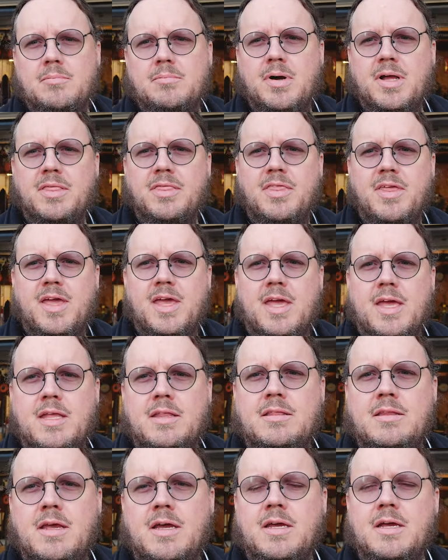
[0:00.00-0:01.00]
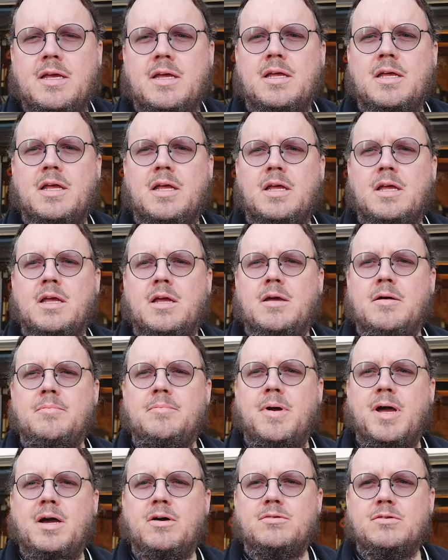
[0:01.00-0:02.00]
but then
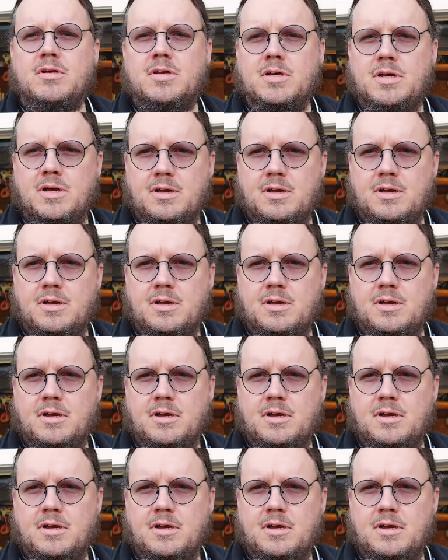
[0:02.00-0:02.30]
about